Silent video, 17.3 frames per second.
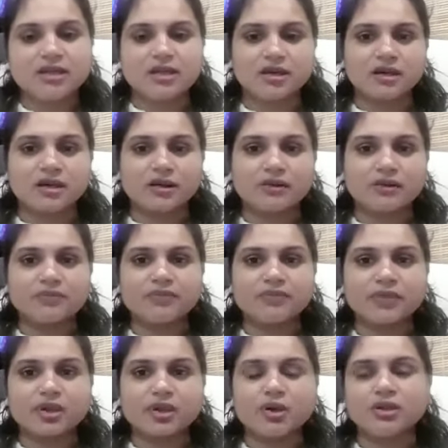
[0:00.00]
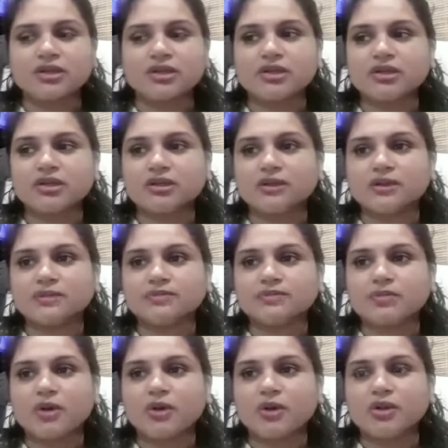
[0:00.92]
on the
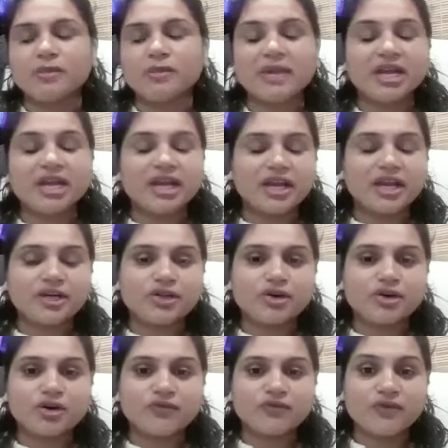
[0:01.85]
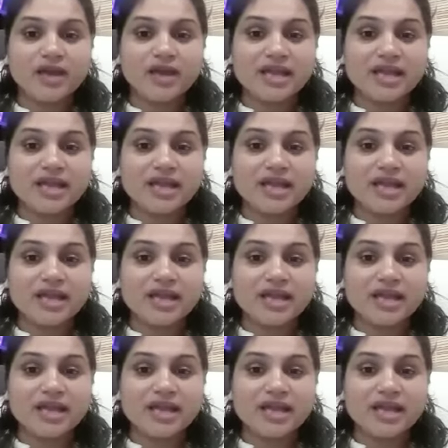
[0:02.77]
mail ID of